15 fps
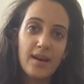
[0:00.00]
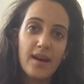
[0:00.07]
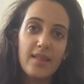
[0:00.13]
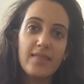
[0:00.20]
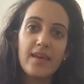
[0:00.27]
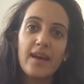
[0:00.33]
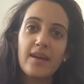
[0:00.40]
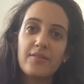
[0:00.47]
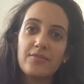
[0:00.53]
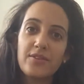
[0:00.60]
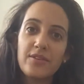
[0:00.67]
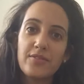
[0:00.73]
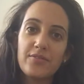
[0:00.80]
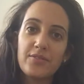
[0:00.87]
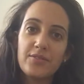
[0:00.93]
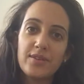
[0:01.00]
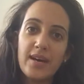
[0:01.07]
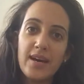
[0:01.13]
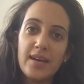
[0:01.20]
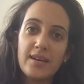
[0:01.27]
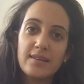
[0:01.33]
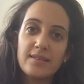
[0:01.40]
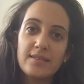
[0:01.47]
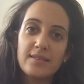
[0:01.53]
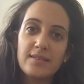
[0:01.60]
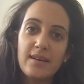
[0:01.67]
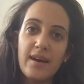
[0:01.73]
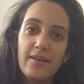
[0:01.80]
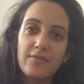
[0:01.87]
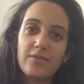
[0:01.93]
And then after a few
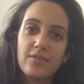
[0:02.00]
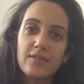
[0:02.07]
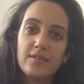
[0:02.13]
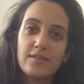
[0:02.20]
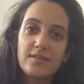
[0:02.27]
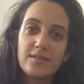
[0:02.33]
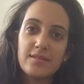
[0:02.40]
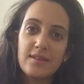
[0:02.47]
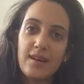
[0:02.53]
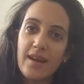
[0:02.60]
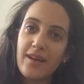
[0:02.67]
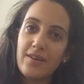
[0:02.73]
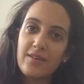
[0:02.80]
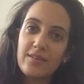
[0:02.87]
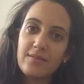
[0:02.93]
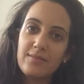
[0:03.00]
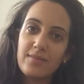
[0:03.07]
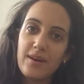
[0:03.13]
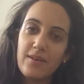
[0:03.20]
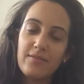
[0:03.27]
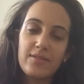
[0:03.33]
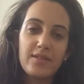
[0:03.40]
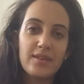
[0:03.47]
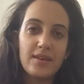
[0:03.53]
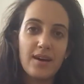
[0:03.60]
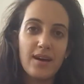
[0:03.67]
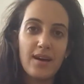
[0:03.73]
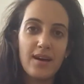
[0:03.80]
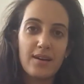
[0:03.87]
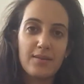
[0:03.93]
days, after this layer of
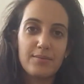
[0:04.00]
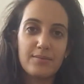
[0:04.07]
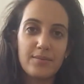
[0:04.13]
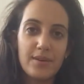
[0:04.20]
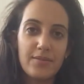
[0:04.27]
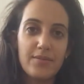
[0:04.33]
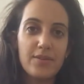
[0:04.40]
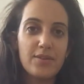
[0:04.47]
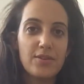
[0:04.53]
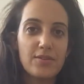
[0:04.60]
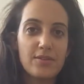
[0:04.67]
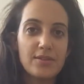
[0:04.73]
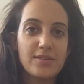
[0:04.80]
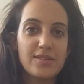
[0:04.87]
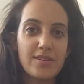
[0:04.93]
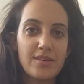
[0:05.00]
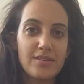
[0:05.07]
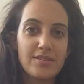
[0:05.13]
the uterus